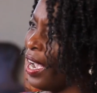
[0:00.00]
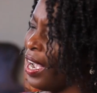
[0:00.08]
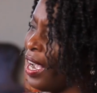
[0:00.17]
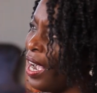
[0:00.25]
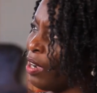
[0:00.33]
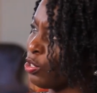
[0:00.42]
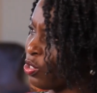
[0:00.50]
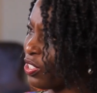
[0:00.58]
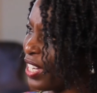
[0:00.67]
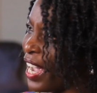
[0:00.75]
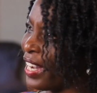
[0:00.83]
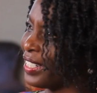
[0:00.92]
our
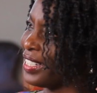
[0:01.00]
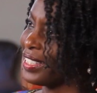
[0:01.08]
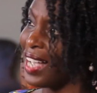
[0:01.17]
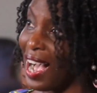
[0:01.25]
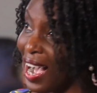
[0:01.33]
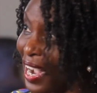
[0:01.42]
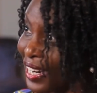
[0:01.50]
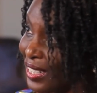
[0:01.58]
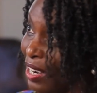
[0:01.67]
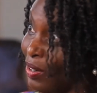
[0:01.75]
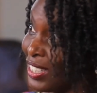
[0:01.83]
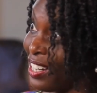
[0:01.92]
societies hide
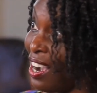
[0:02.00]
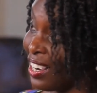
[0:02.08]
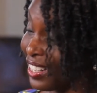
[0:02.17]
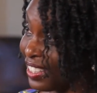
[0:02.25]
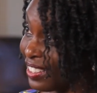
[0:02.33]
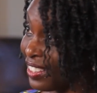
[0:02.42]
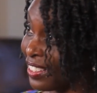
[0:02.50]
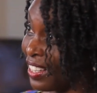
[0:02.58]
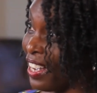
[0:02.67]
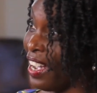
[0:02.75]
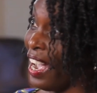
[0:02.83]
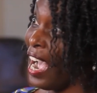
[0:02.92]
our darknesses,
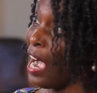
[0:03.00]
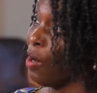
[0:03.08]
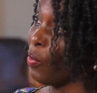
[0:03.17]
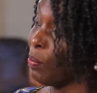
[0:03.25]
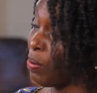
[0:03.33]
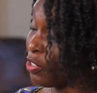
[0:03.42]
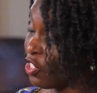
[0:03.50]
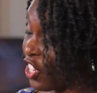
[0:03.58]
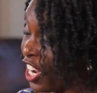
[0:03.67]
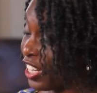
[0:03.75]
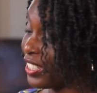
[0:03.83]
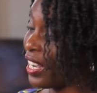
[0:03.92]
how we
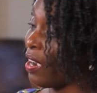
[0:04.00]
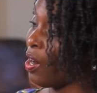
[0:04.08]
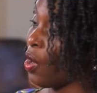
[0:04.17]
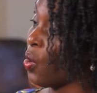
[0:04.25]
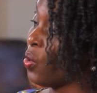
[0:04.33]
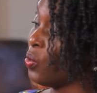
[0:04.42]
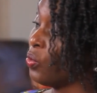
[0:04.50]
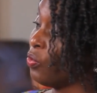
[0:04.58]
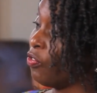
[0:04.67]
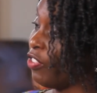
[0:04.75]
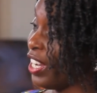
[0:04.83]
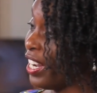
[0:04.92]
project our own
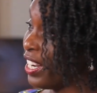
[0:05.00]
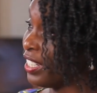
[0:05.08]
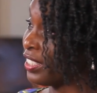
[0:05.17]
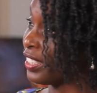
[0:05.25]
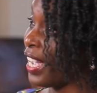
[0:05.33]
fears